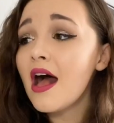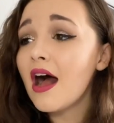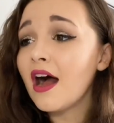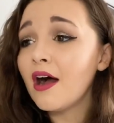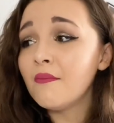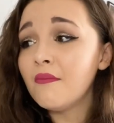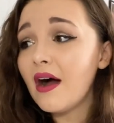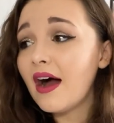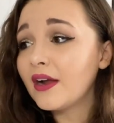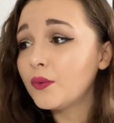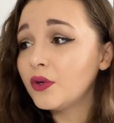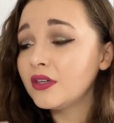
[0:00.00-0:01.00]
Um,
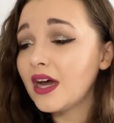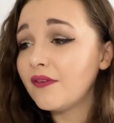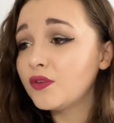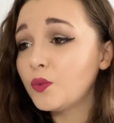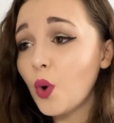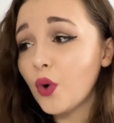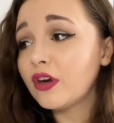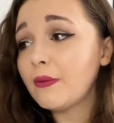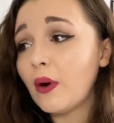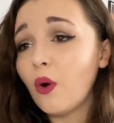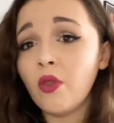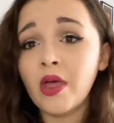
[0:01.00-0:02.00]
I wouldn't have to worry
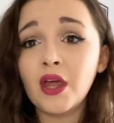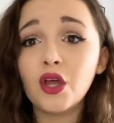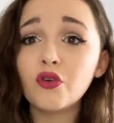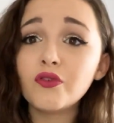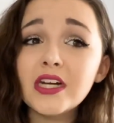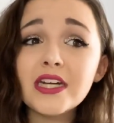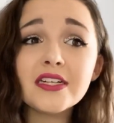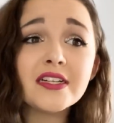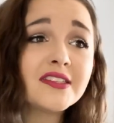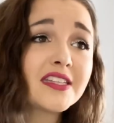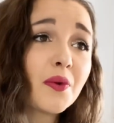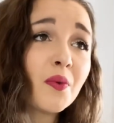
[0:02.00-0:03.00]
about all the
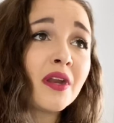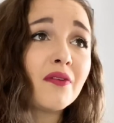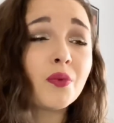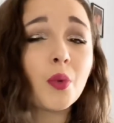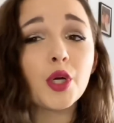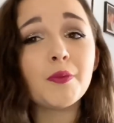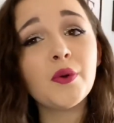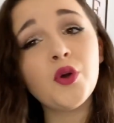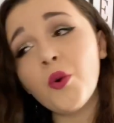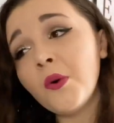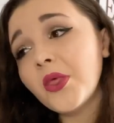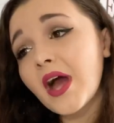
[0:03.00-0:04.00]
ingredients. I wouldn't have to worry about
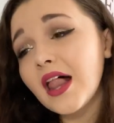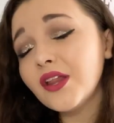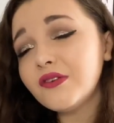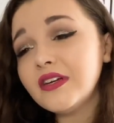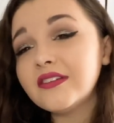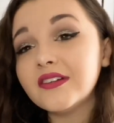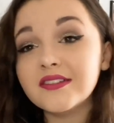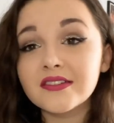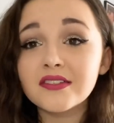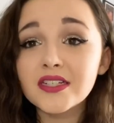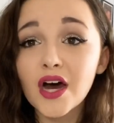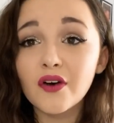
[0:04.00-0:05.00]
know what the calories are and
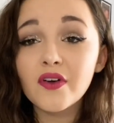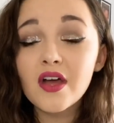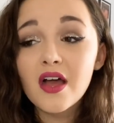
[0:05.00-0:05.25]
stuff.